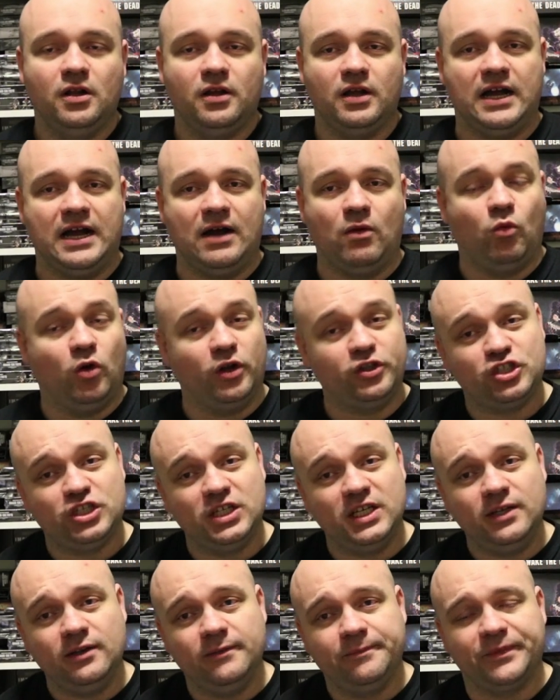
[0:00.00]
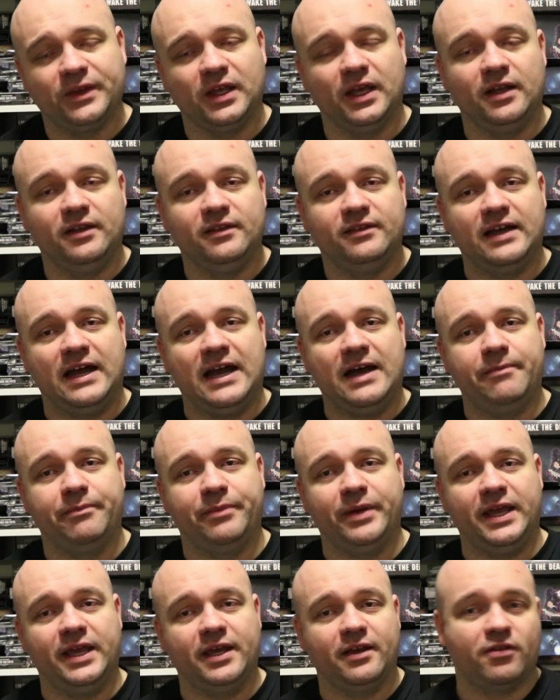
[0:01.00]
uh, watching and uh,
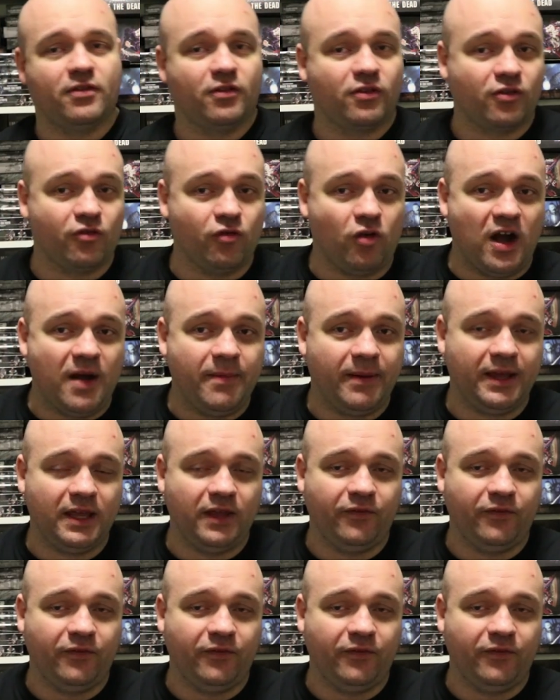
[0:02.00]
being a subscriber.